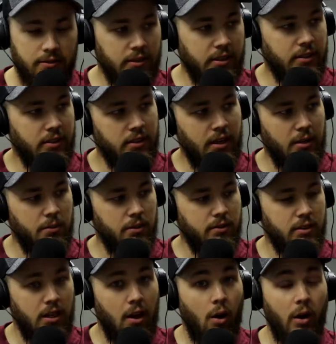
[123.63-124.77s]
I forget the name of
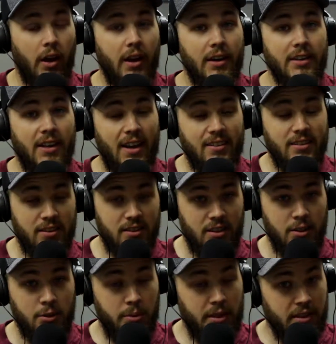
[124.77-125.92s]
it. We got a
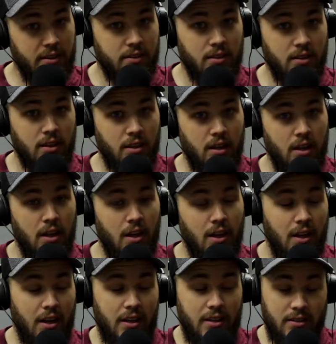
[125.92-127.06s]
quesadilla pizza.
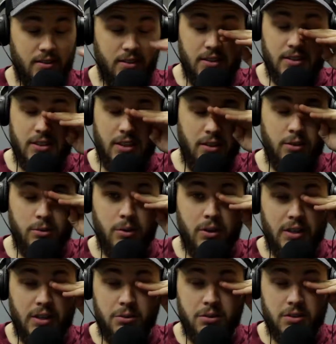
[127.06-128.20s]
And I tell you
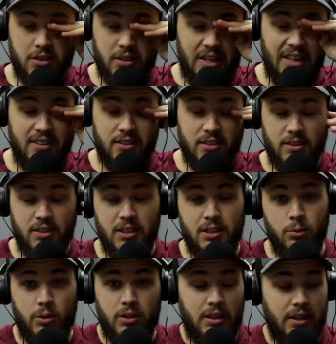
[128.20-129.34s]
what, it was a
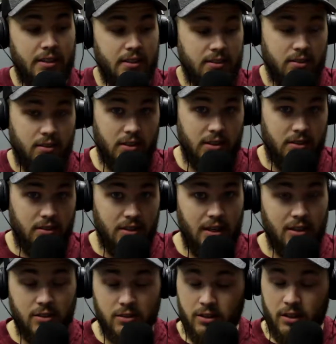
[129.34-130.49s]
quesadilla with lettuce on it and
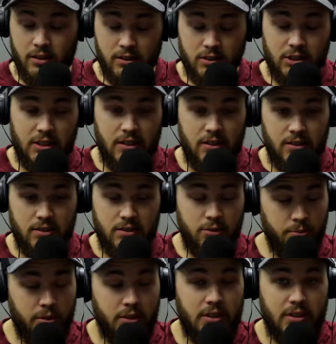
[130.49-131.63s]
had a ton of cheese.
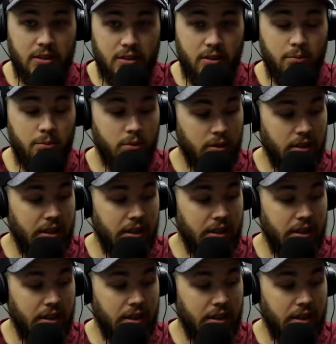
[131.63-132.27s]
It's pretty good.